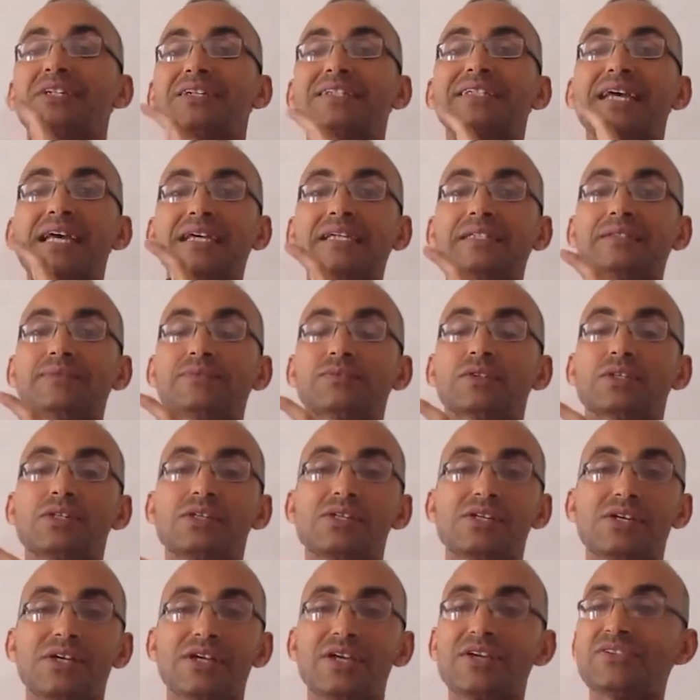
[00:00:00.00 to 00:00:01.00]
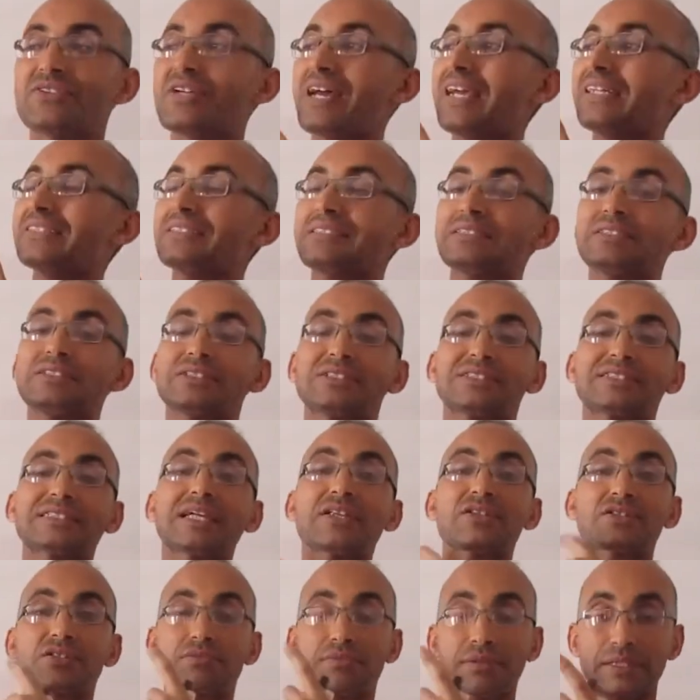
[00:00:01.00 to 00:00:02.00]
again in the 18th
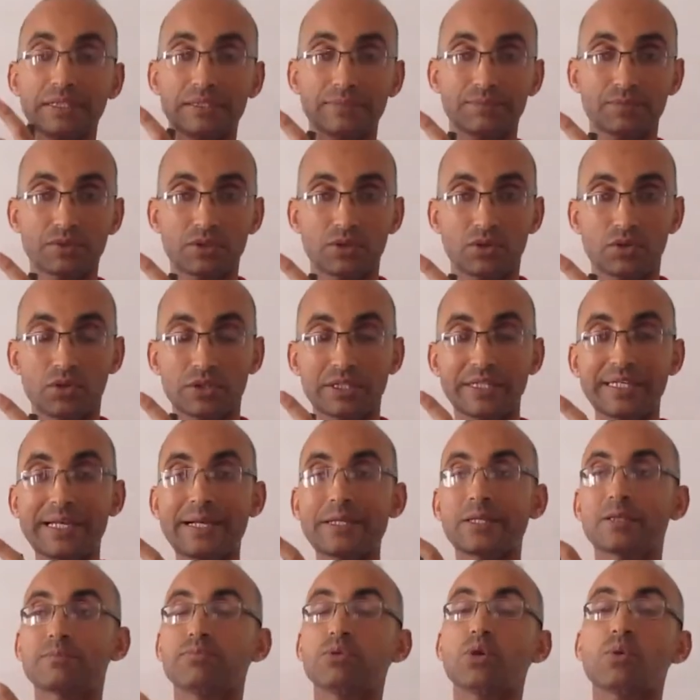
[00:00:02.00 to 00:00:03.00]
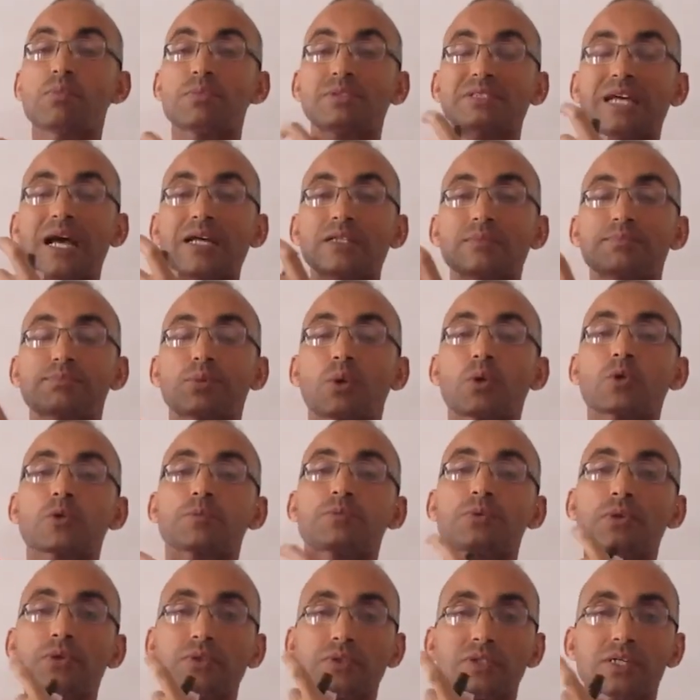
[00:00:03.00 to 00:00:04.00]
century, and boomed and
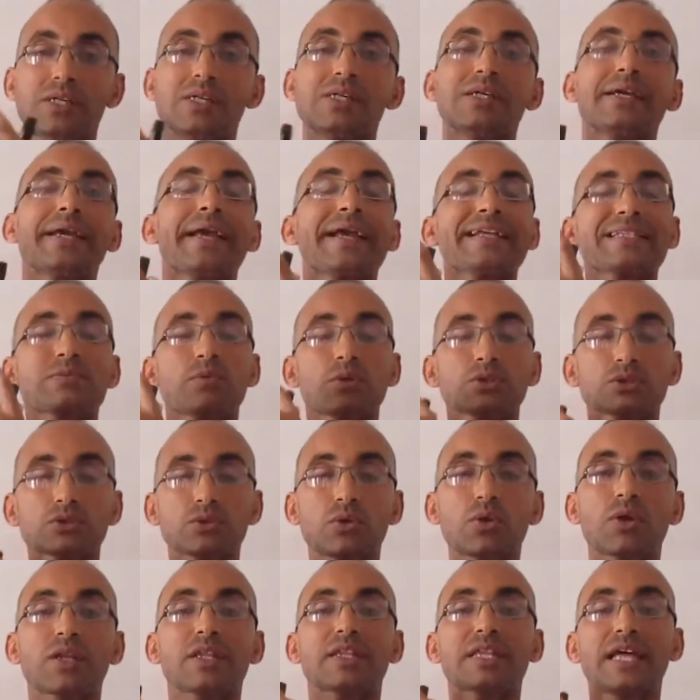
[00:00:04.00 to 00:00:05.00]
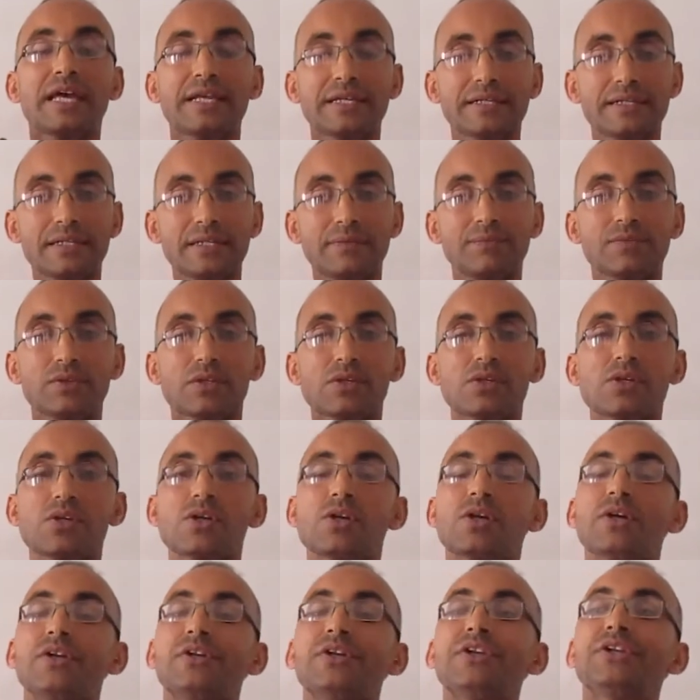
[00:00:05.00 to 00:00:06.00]
prospered, it was called then
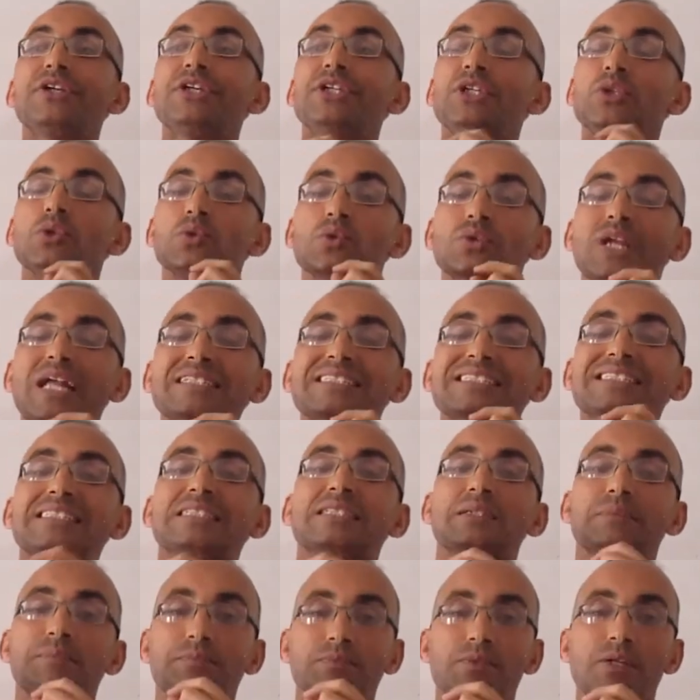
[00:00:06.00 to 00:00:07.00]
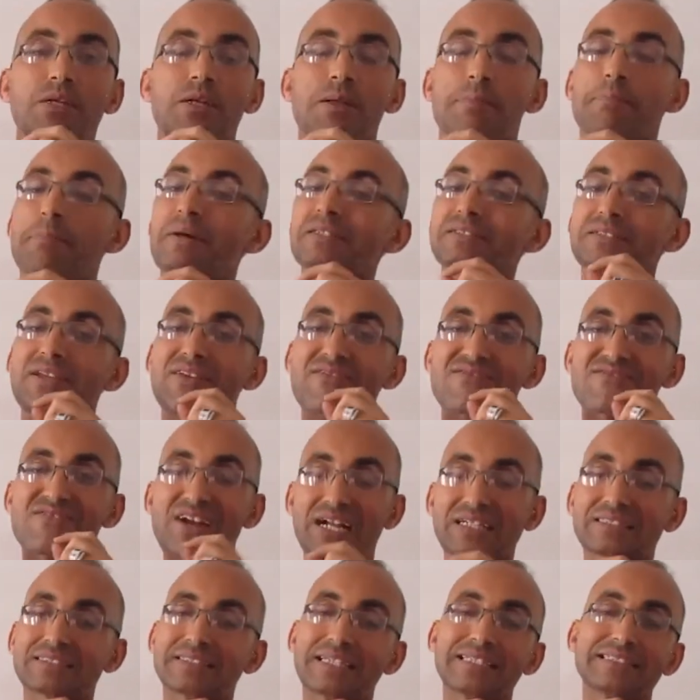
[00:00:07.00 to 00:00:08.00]
Neoclassicism. But in
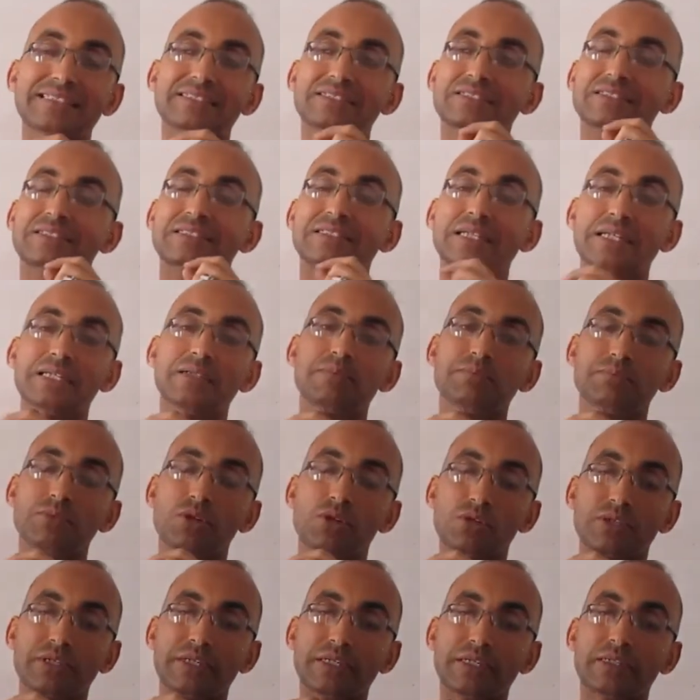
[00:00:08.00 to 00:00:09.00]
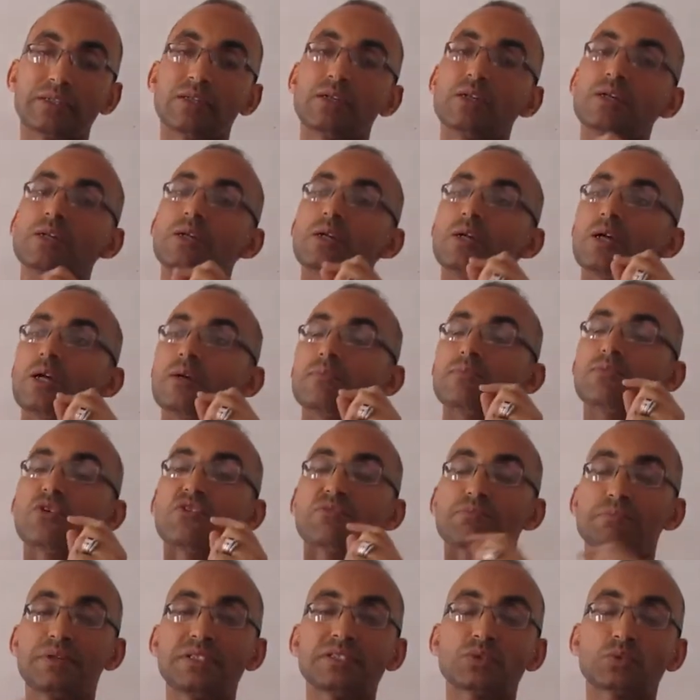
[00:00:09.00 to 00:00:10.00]
fact, it is the same,
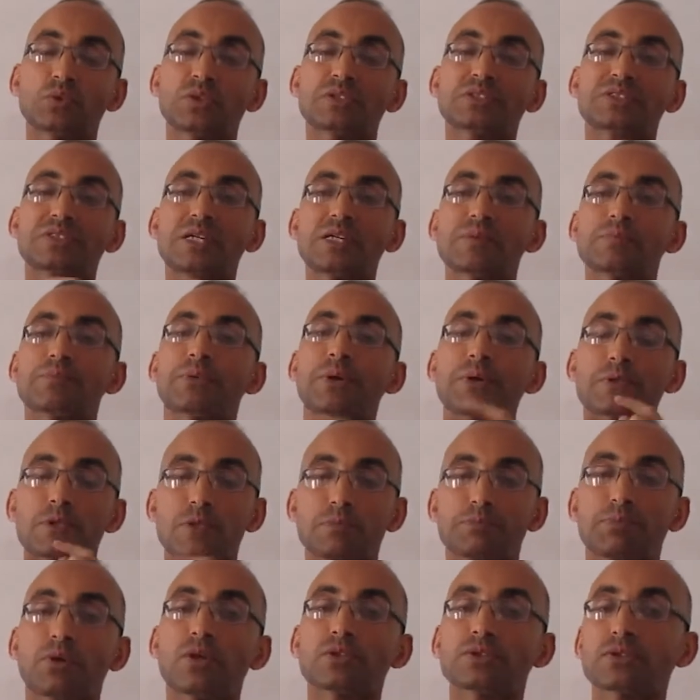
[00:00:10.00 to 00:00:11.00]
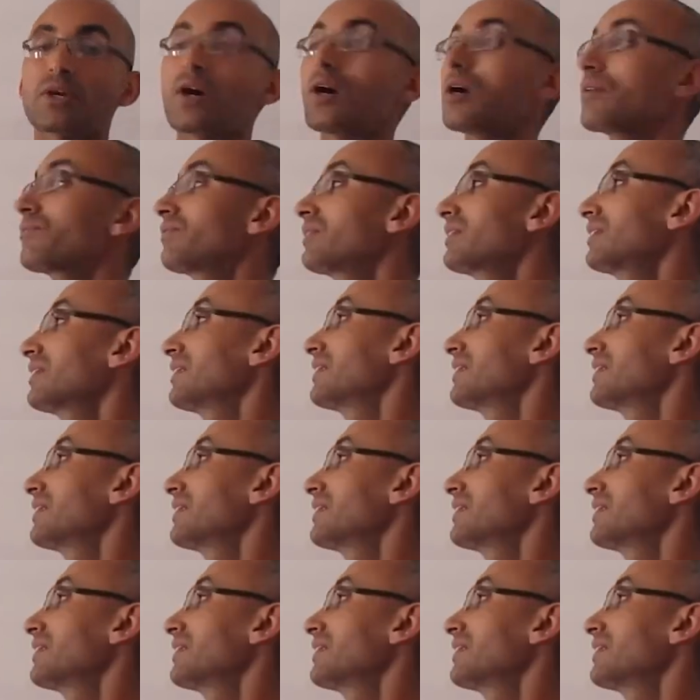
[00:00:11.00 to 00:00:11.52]
movement with the same principles of